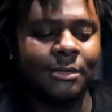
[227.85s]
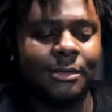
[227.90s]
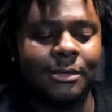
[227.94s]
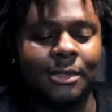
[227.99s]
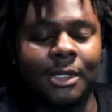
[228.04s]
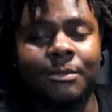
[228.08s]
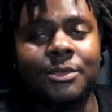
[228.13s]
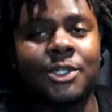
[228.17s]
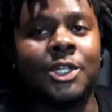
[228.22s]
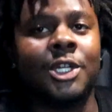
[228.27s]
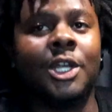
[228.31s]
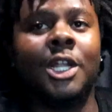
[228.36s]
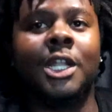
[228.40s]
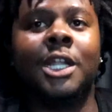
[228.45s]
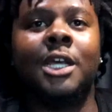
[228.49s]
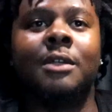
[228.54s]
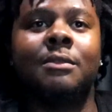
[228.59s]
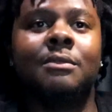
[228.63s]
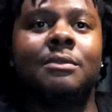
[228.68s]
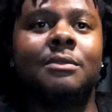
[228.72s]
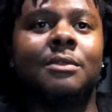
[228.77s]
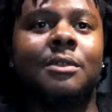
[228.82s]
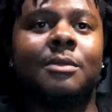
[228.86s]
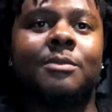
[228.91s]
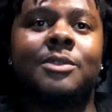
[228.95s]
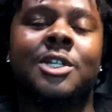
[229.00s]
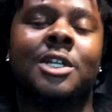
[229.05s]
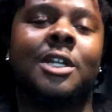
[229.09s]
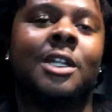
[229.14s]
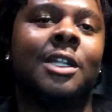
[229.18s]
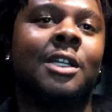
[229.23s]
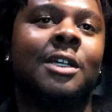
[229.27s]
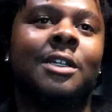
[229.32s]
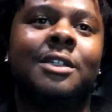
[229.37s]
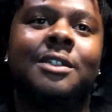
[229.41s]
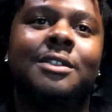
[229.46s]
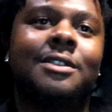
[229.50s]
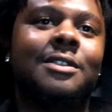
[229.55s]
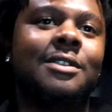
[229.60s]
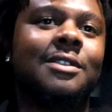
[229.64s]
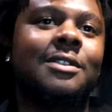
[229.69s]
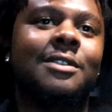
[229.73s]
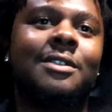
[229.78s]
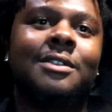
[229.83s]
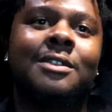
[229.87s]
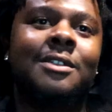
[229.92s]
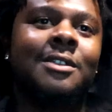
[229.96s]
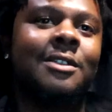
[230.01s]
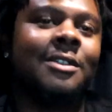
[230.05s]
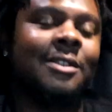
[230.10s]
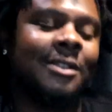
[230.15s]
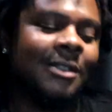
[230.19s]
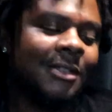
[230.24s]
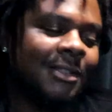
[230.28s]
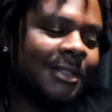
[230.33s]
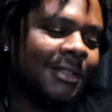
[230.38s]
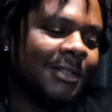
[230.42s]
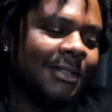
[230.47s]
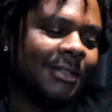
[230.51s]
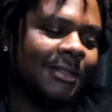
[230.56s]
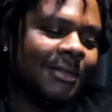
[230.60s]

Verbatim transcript: I'm Nothing. I'm just trying, to chill. That's it.